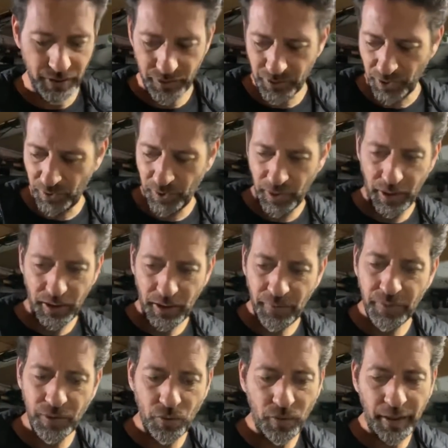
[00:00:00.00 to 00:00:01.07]
So
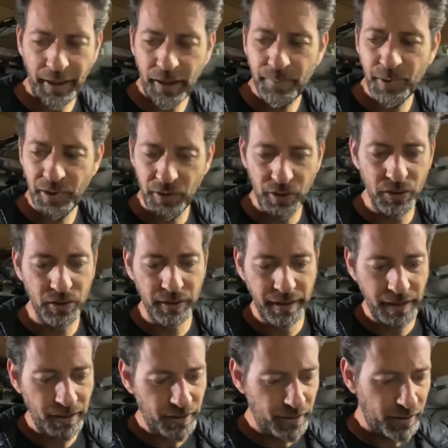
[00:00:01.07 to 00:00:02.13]
even though I am in a
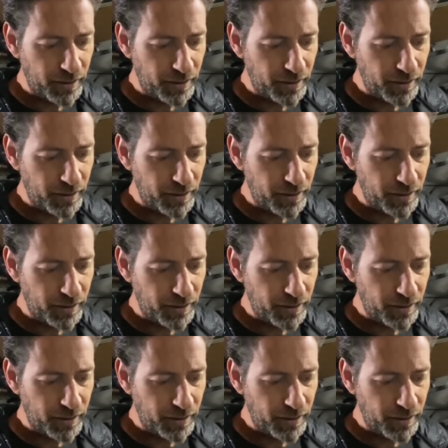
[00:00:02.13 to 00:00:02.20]
hurry,